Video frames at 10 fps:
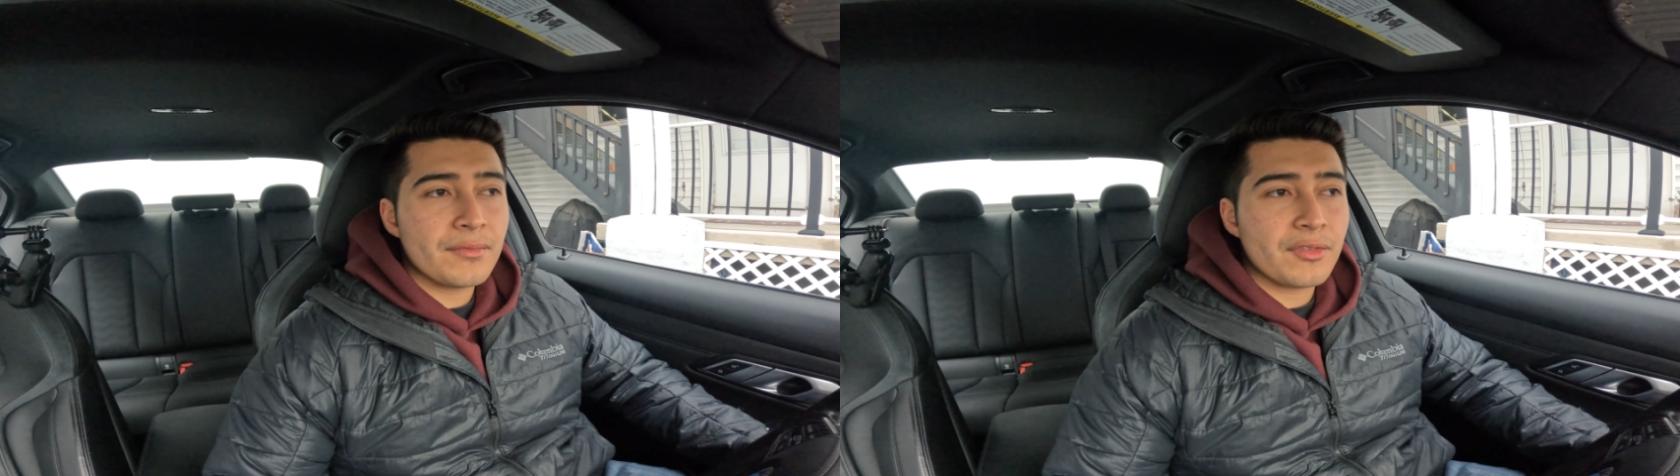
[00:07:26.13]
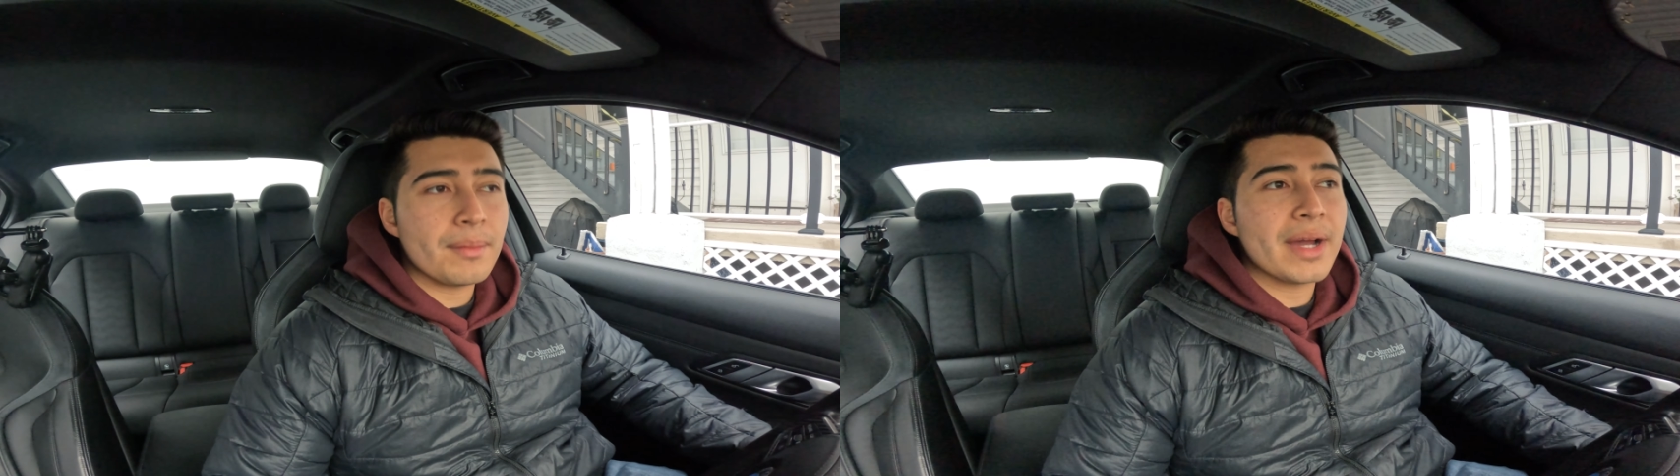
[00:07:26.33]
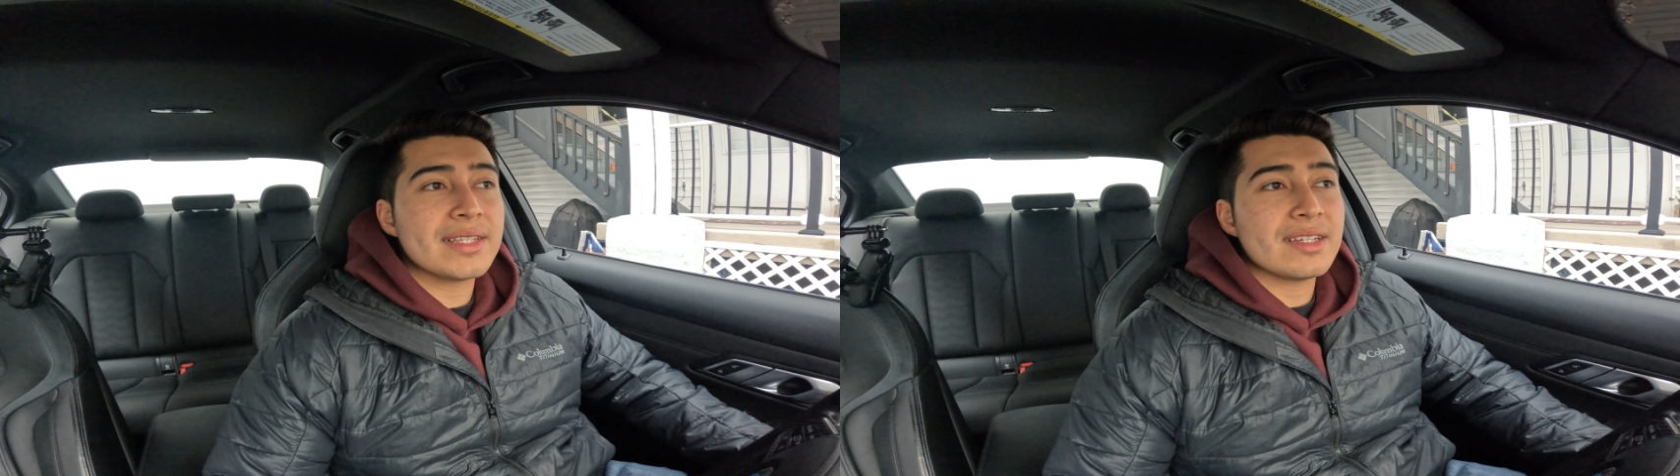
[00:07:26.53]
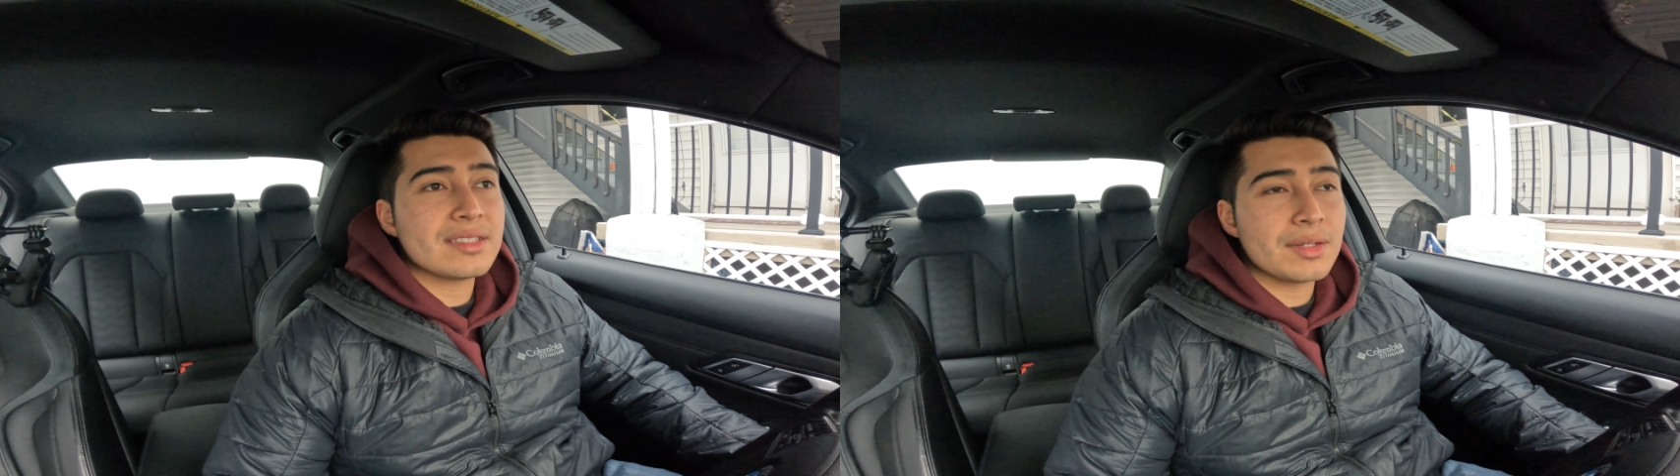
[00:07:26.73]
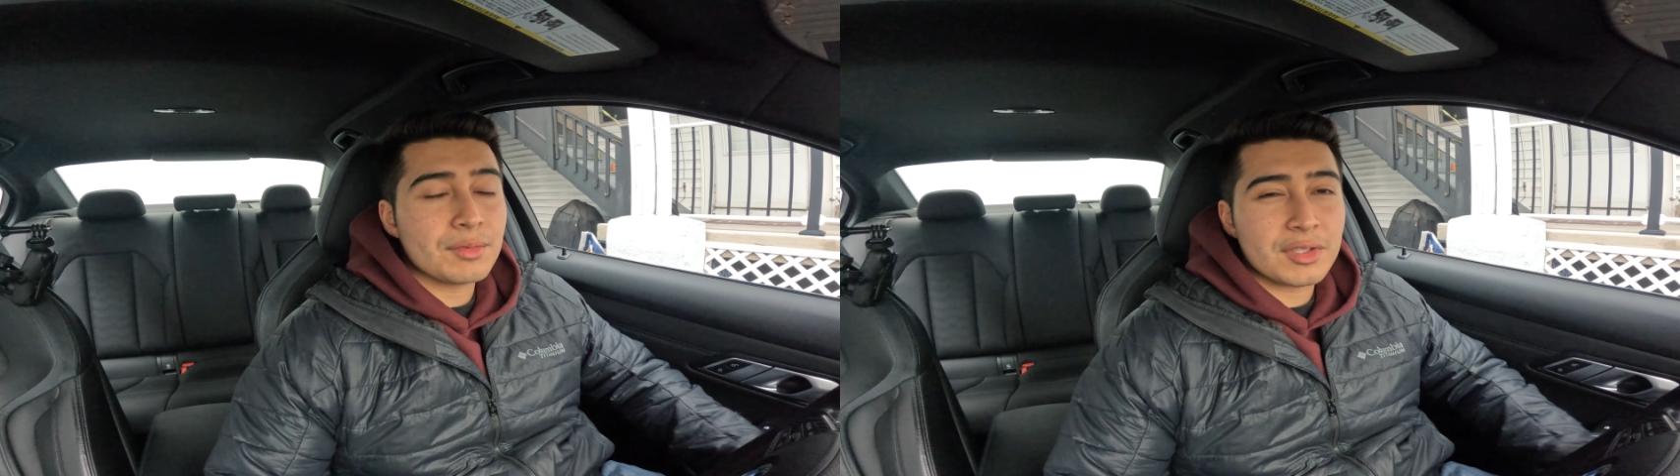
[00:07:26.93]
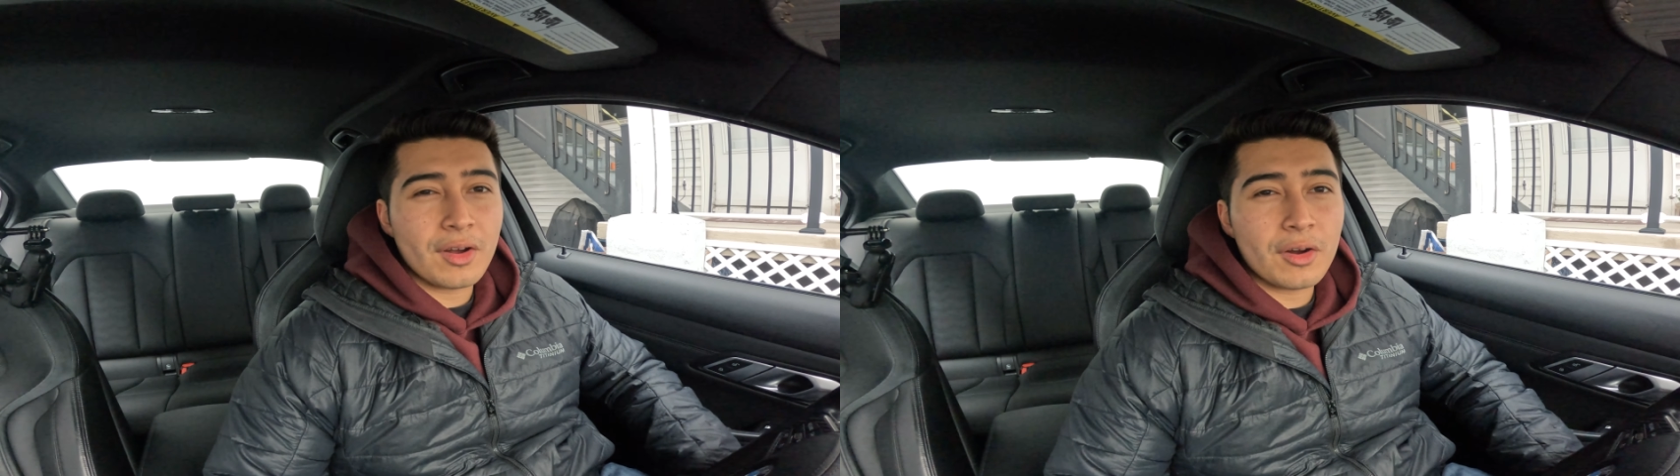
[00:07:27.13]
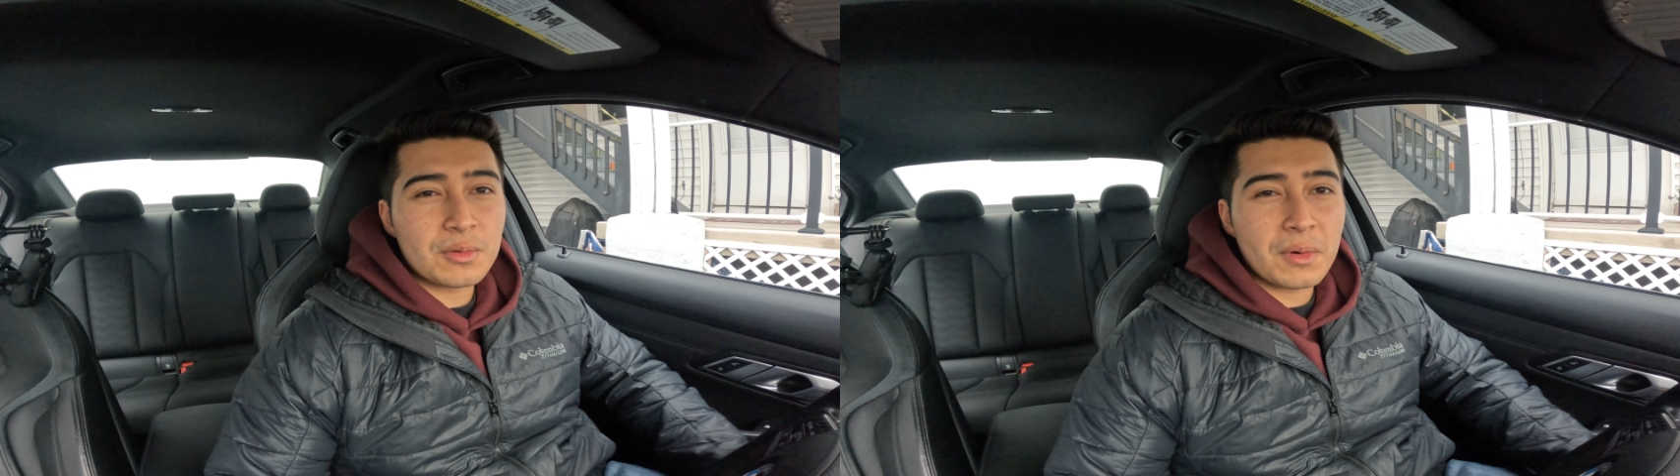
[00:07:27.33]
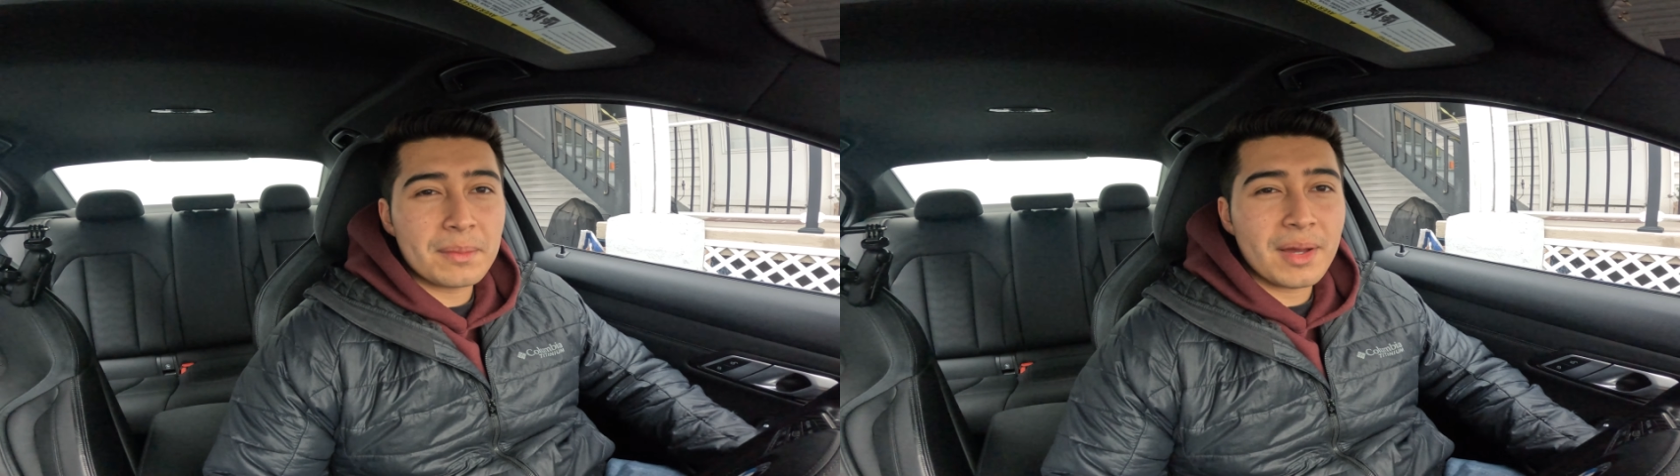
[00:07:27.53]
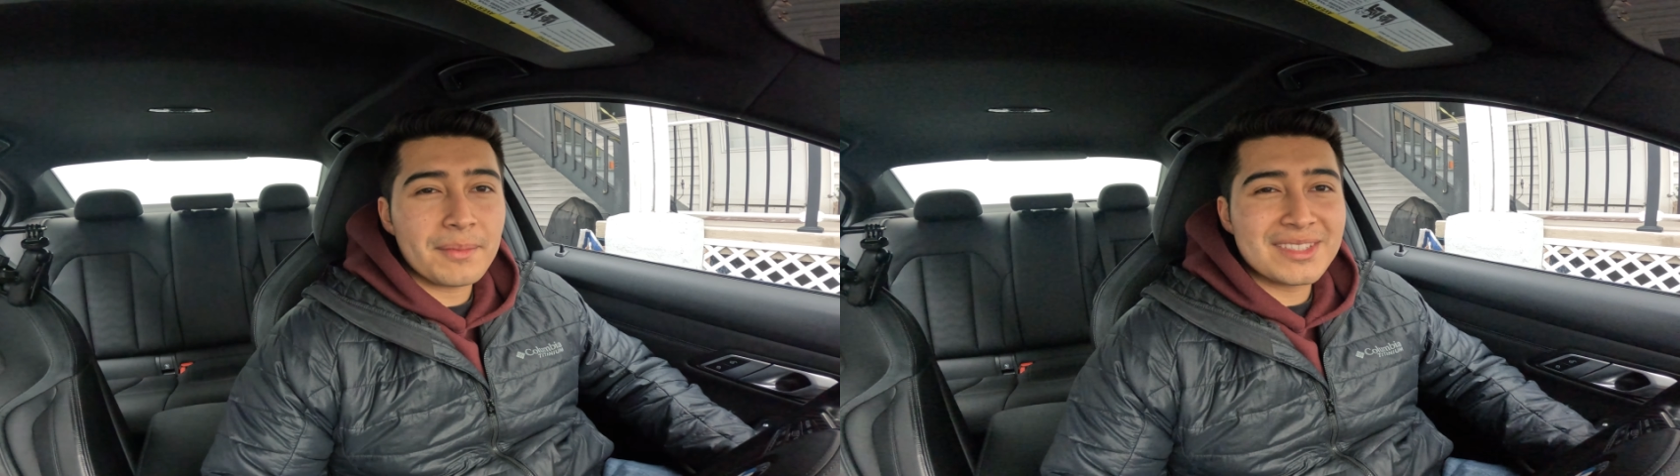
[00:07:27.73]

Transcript: From my testing, with the car's warmed up,